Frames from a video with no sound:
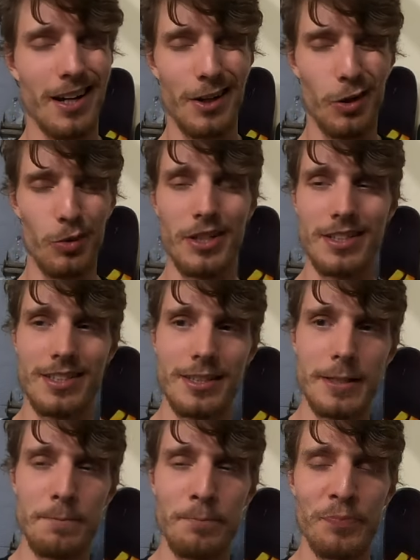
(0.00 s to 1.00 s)
I always
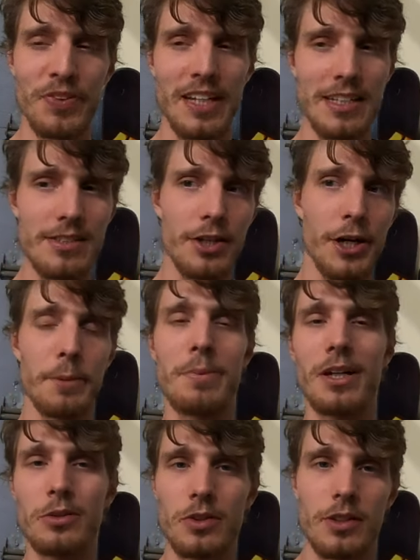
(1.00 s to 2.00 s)
say it's not
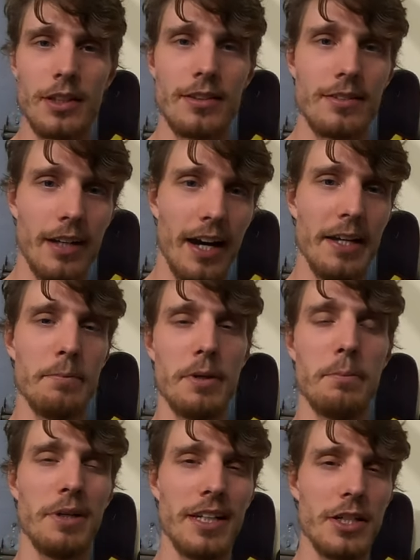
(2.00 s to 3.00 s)
about time
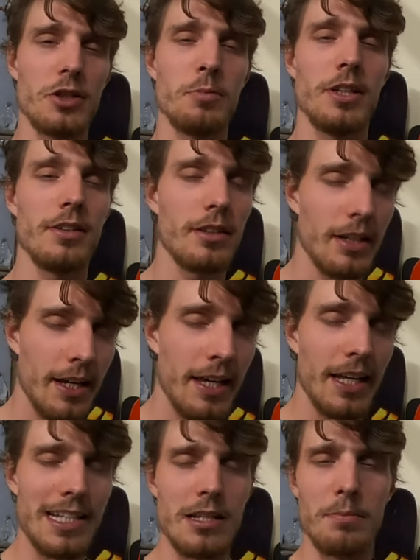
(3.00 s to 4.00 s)
management,
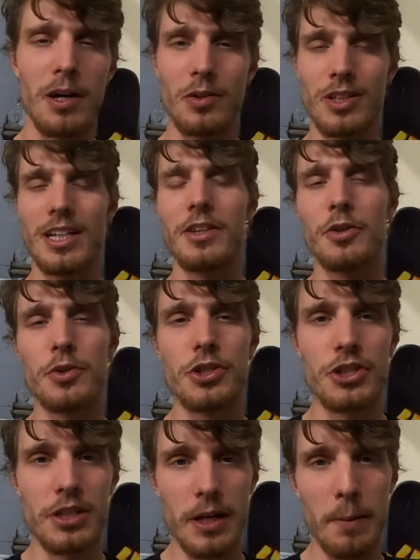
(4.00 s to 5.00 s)
it's about
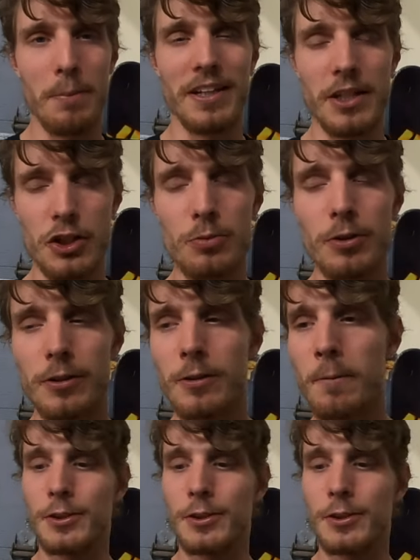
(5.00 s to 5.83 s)
energy management.